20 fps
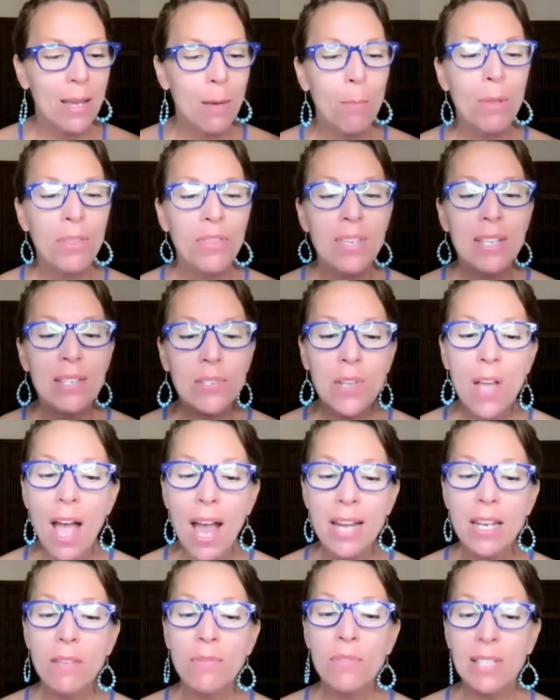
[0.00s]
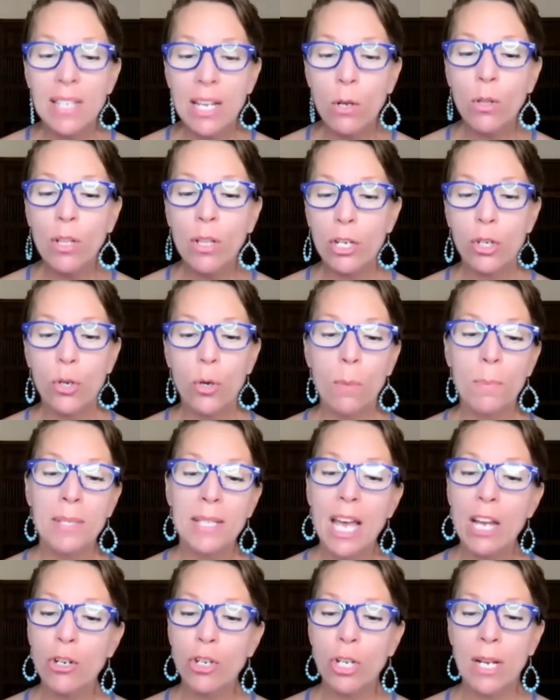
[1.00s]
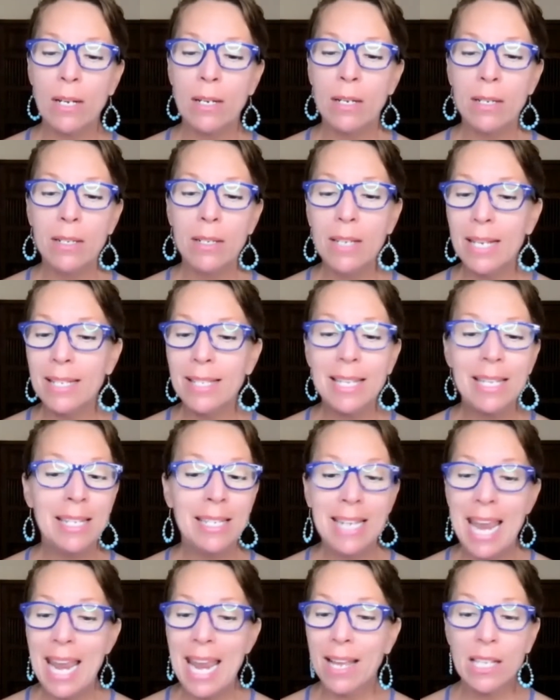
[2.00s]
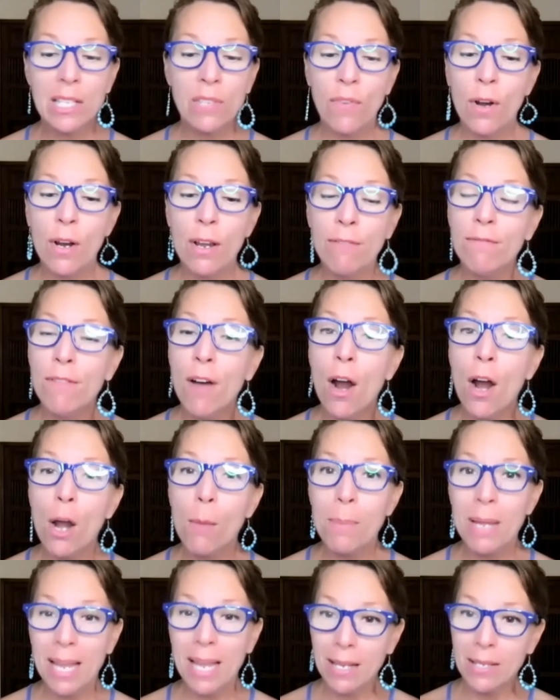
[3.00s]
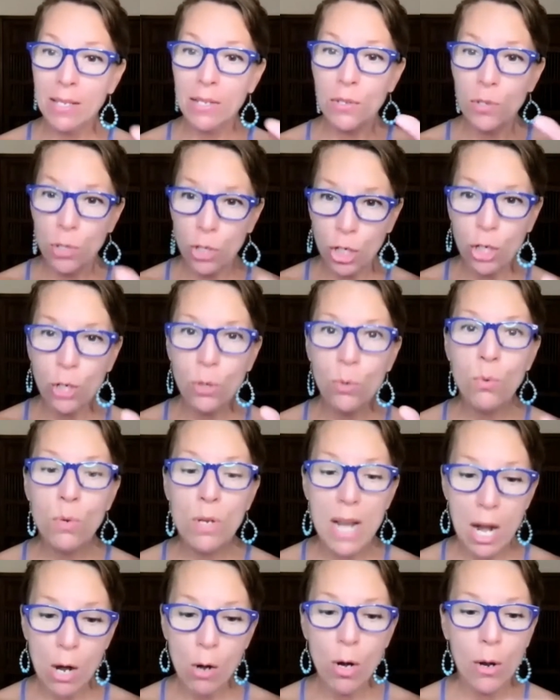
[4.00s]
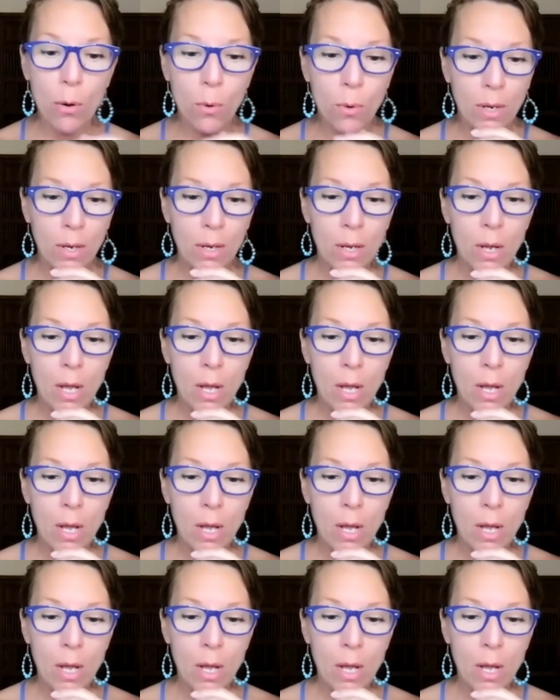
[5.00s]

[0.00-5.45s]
But this kind of single issue obsession doesn't take us very far because it's too narrow.